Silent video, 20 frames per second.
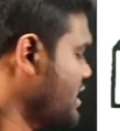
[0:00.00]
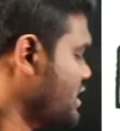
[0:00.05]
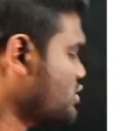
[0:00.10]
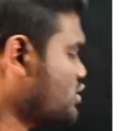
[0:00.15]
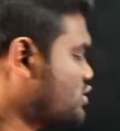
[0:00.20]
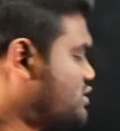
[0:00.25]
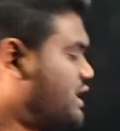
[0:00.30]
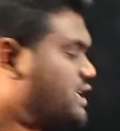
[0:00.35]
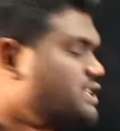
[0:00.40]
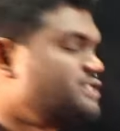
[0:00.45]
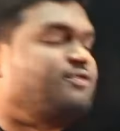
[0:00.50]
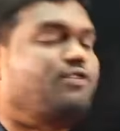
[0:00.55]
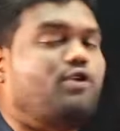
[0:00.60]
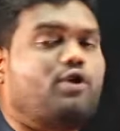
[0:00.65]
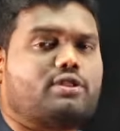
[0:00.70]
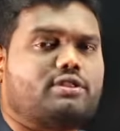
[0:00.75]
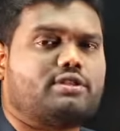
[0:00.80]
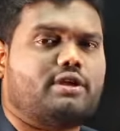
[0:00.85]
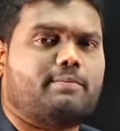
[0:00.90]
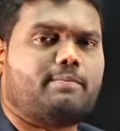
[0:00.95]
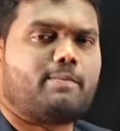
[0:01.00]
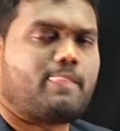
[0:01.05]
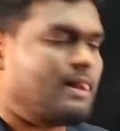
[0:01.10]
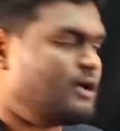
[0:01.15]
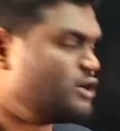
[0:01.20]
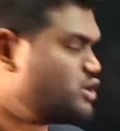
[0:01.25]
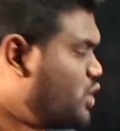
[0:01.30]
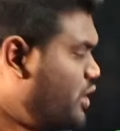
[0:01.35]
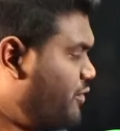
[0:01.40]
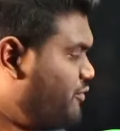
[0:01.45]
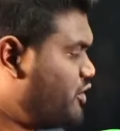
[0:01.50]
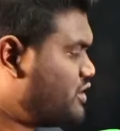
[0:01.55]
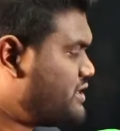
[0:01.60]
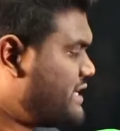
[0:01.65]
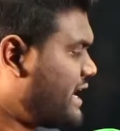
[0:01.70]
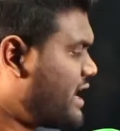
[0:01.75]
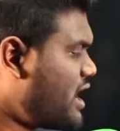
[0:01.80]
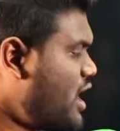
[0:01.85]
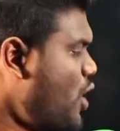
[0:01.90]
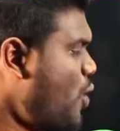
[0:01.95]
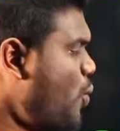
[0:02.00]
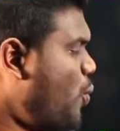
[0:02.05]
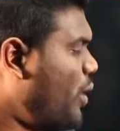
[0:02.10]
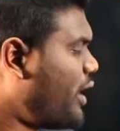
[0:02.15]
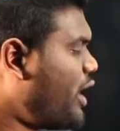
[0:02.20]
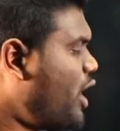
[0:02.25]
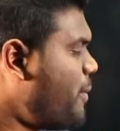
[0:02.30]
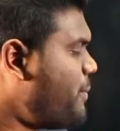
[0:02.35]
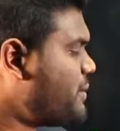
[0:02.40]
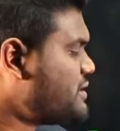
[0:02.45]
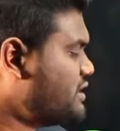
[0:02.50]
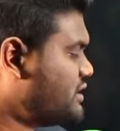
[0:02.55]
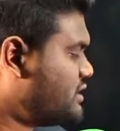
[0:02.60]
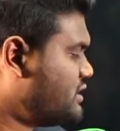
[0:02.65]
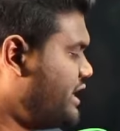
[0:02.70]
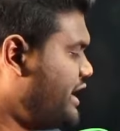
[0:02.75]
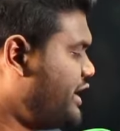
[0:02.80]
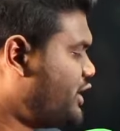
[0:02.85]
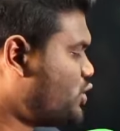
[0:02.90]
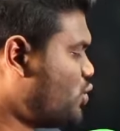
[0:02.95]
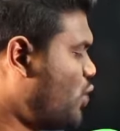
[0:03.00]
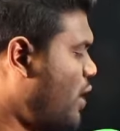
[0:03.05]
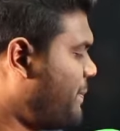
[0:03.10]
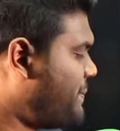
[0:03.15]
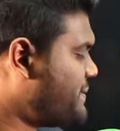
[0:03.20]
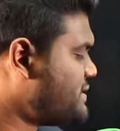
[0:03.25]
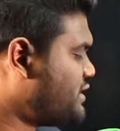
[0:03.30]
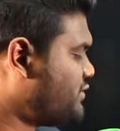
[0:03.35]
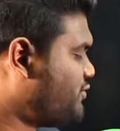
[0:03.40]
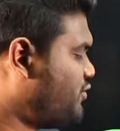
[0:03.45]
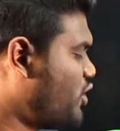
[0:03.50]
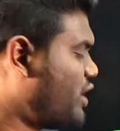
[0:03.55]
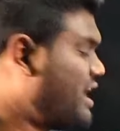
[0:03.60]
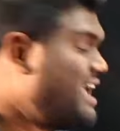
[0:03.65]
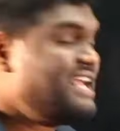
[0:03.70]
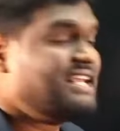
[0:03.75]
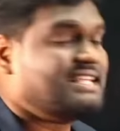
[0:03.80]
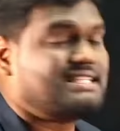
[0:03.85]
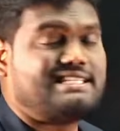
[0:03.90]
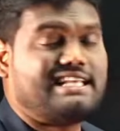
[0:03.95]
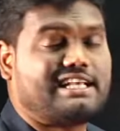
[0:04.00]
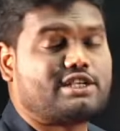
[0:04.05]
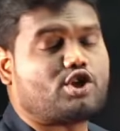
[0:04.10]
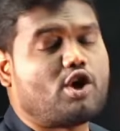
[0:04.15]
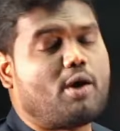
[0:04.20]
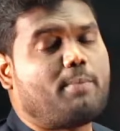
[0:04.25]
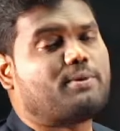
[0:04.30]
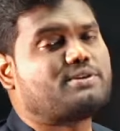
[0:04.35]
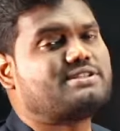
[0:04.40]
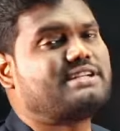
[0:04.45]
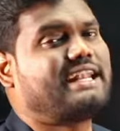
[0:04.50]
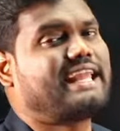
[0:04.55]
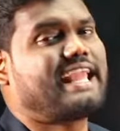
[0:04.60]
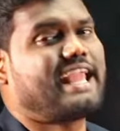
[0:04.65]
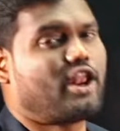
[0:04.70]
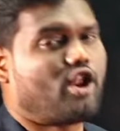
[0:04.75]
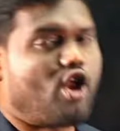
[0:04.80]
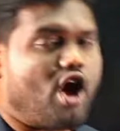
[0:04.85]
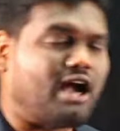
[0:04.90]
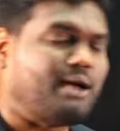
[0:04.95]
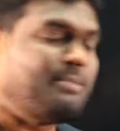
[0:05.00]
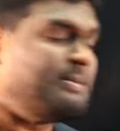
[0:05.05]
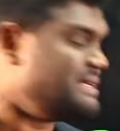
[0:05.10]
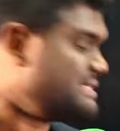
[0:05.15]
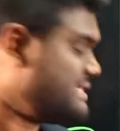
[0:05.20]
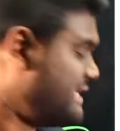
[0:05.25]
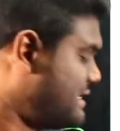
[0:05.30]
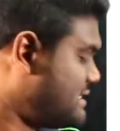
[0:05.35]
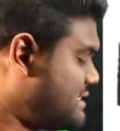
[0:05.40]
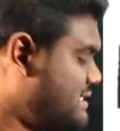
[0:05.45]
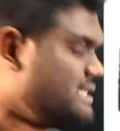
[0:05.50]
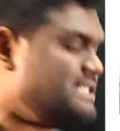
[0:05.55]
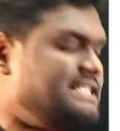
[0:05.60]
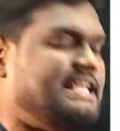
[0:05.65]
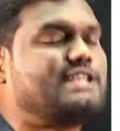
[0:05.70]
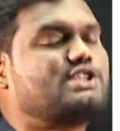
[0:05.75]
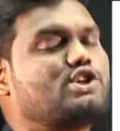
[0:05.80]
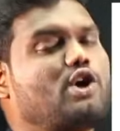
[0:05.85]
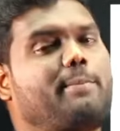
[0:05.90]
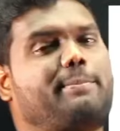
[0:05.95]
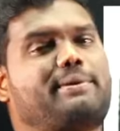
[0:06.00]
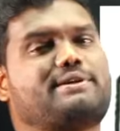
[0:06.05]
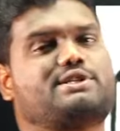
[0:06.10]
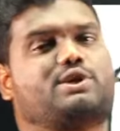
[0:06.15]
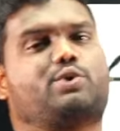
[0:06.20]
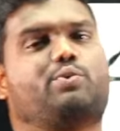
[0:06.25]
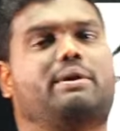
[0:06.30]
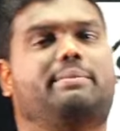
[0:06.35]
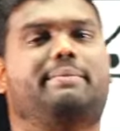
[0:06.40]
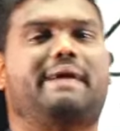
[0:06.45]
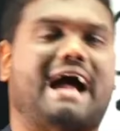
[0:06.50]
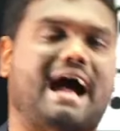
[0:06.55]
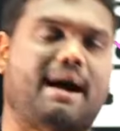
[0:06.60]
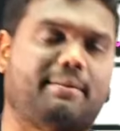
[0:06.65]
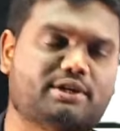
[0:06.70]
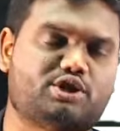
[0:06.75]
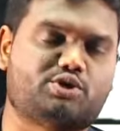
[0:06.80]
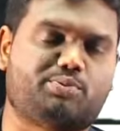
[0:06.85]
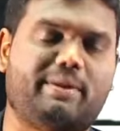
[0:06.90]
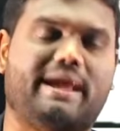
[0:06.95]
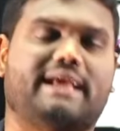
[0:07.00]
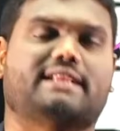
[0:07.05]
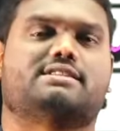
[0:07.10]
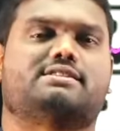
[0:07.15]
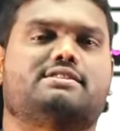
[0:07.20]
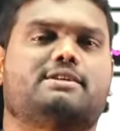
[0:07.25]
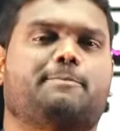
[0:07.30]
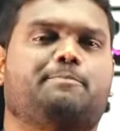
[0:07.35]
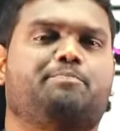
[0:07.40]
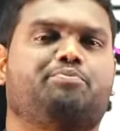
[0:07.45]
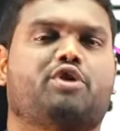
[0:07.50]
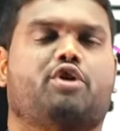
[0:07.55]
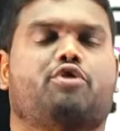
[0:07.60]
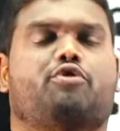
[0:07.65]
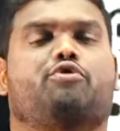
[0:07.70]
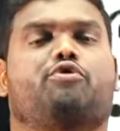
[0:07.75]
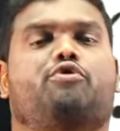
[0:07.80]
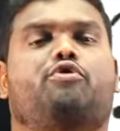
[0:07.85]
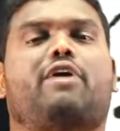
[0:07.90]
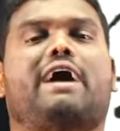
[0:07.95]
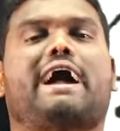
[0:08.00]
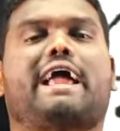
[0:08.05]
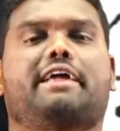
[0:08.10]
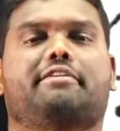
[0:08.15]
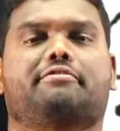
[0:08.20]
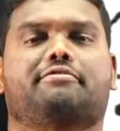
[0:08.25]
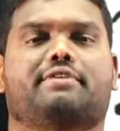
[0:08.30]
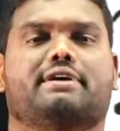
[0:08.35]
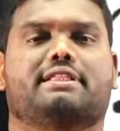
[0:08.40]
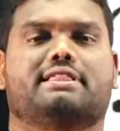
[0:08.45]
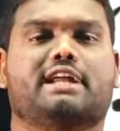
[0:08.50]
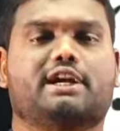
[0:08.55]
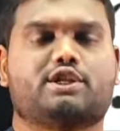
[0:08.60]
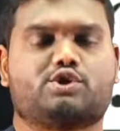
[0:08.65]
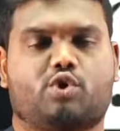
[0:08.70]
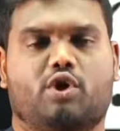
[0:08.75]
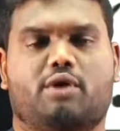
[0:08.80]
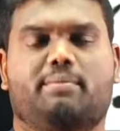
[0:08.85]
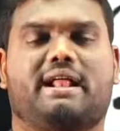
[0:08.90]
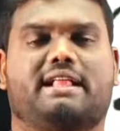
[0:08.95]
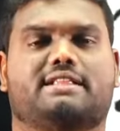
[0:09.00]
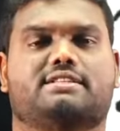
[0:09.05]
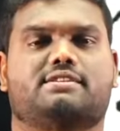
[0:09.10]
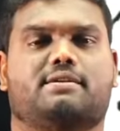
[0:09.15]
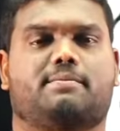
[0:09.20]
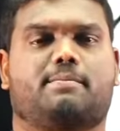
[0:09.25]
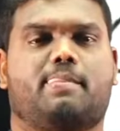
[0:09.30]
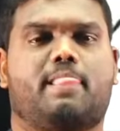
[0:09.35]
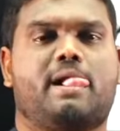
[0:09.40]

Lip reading: So 6, 4, 3. So if you check 1 opposite 3, 2 opposite 4, 6 opposite cannot be 6. 6 opposite will be how much means? 5. That is going to be the answer.